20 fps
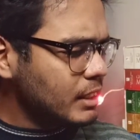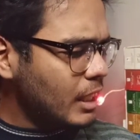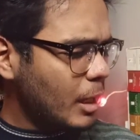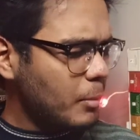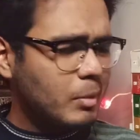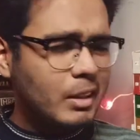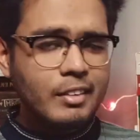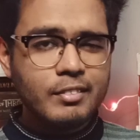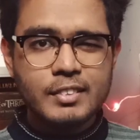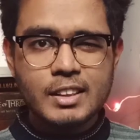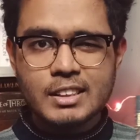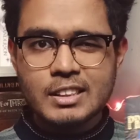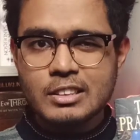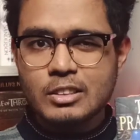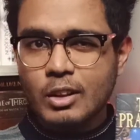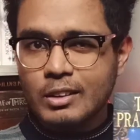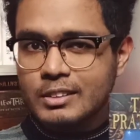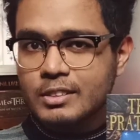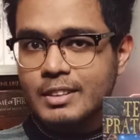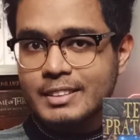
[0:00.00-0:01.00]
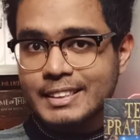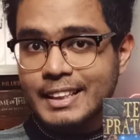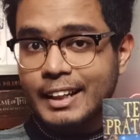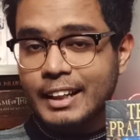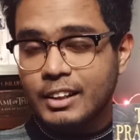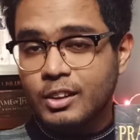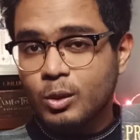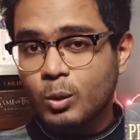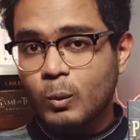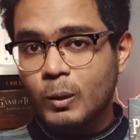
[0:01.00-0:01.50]
I believe this is also
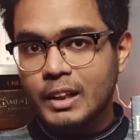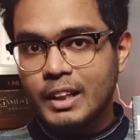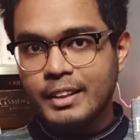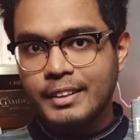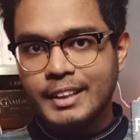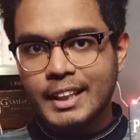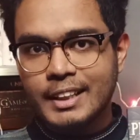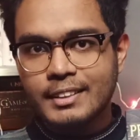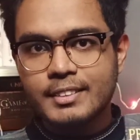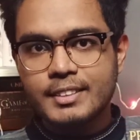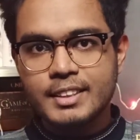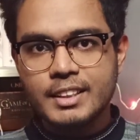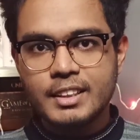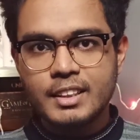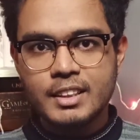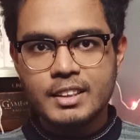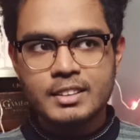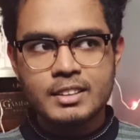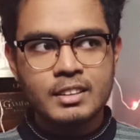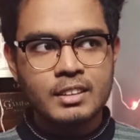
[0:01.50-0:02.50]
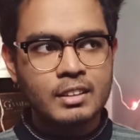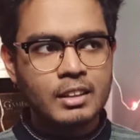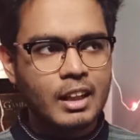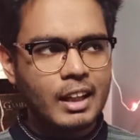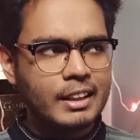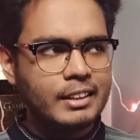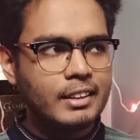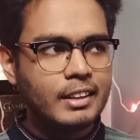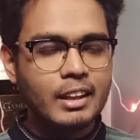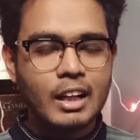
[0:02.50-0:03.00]
second novel in Death series,
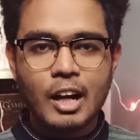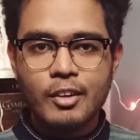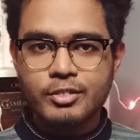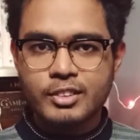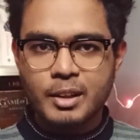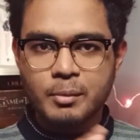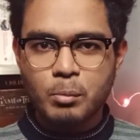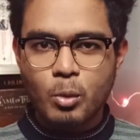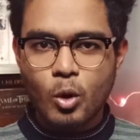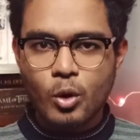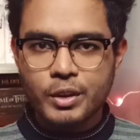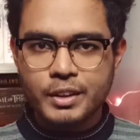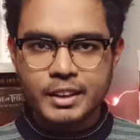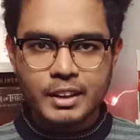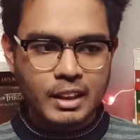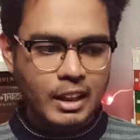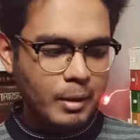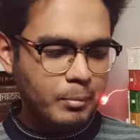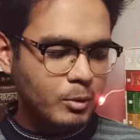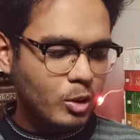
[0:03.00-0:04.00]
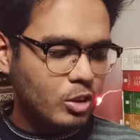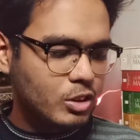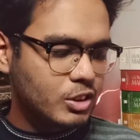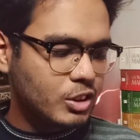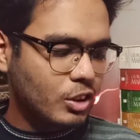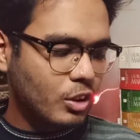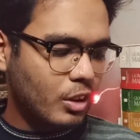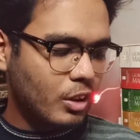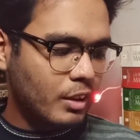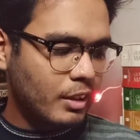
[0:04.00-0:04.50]
I think after Mort. I'm not
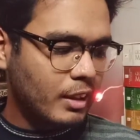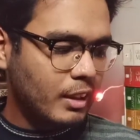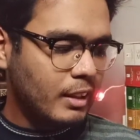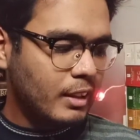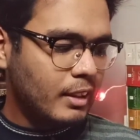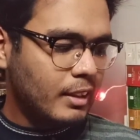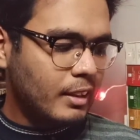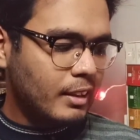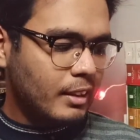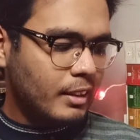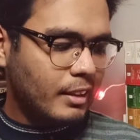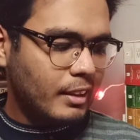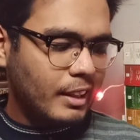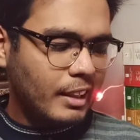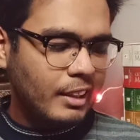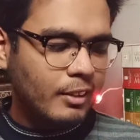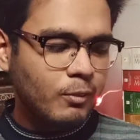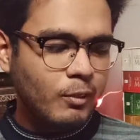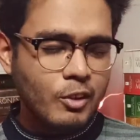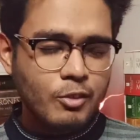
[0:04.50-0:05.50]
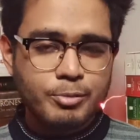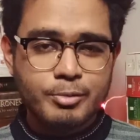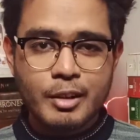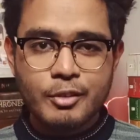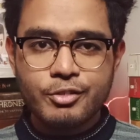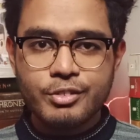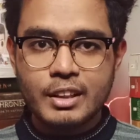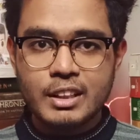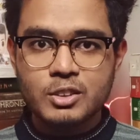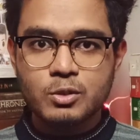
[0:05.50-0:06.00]
sure. Like one of my
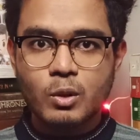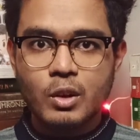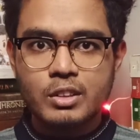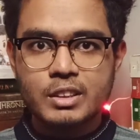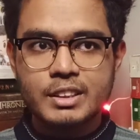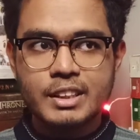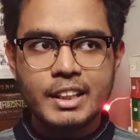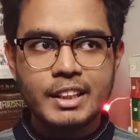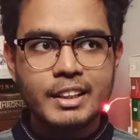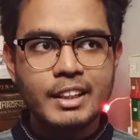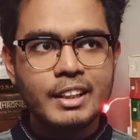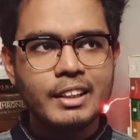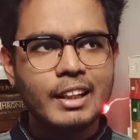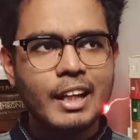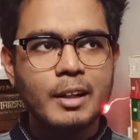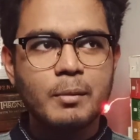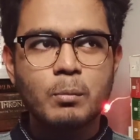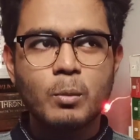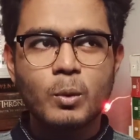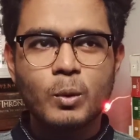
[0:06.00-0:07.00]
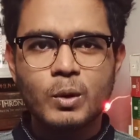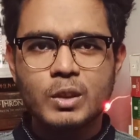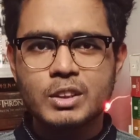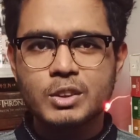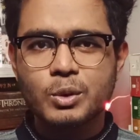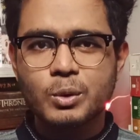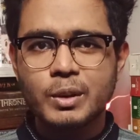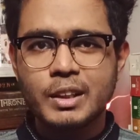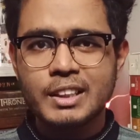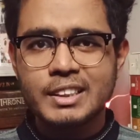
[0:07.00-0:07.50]
friends was reading like Mort,
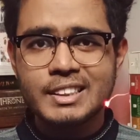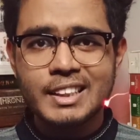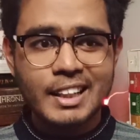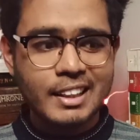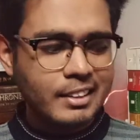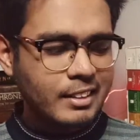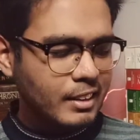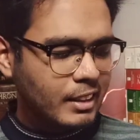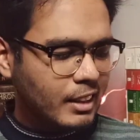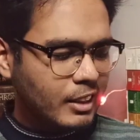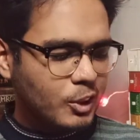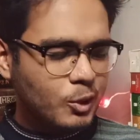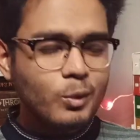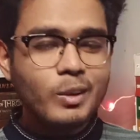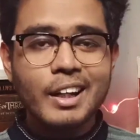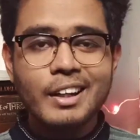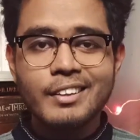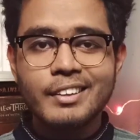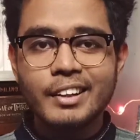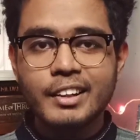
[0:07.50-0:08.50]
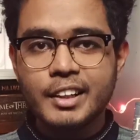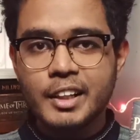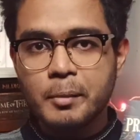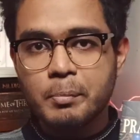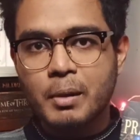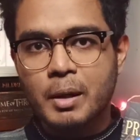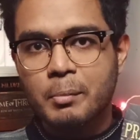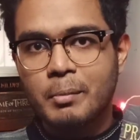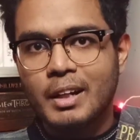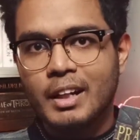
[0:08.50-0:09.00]
so he said you can read
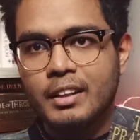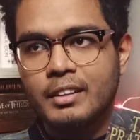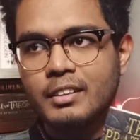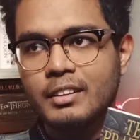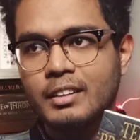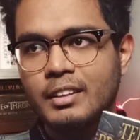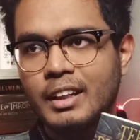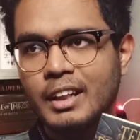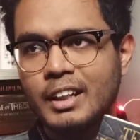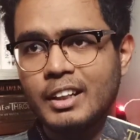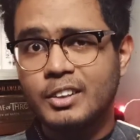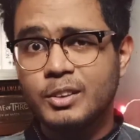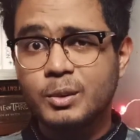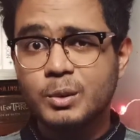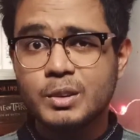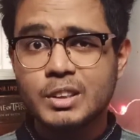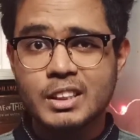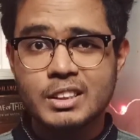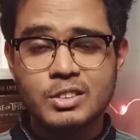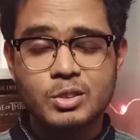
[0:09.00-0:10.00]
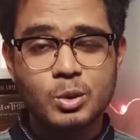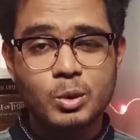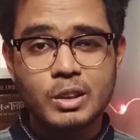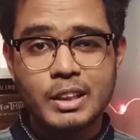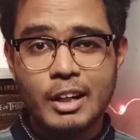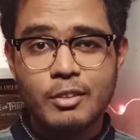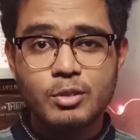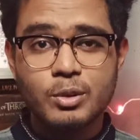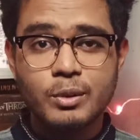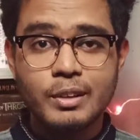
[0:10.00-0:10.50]
Reaper Man and you just don't
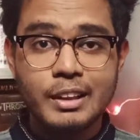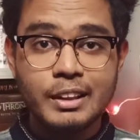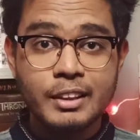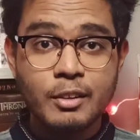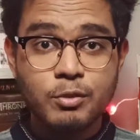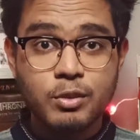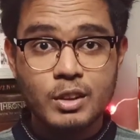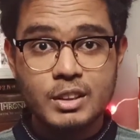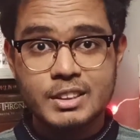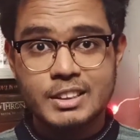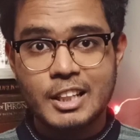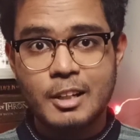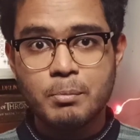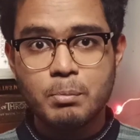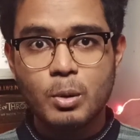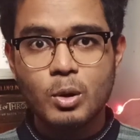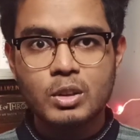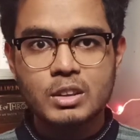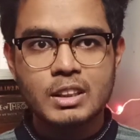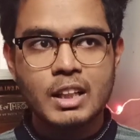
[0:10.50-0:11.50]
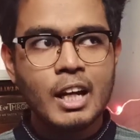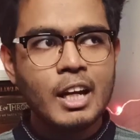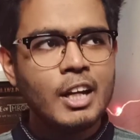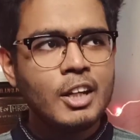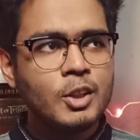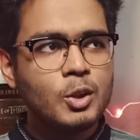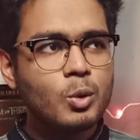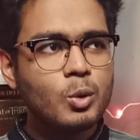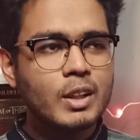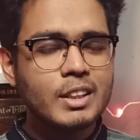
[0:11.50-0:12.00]
have to read the first 10 books.
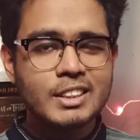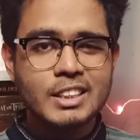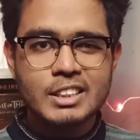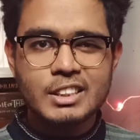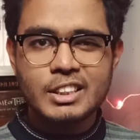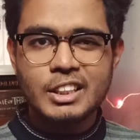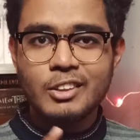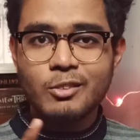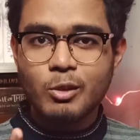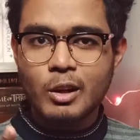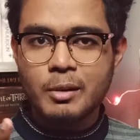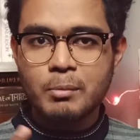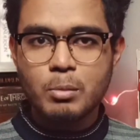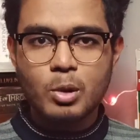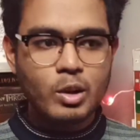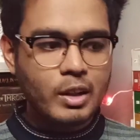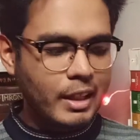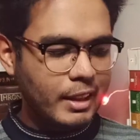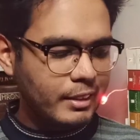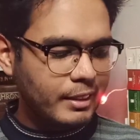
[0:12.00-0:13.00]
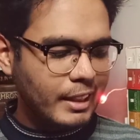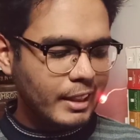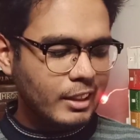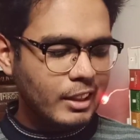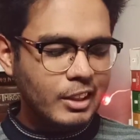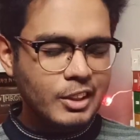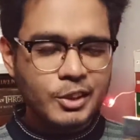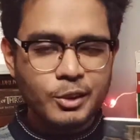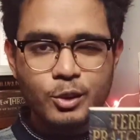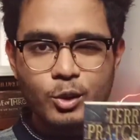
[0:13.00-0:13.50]
You can just read one book and can
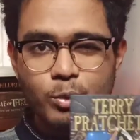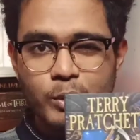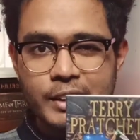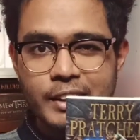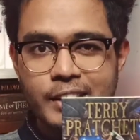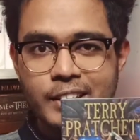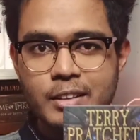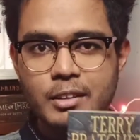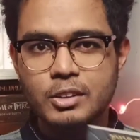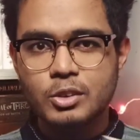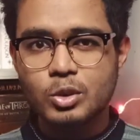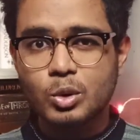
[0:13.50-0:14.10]
continue with it.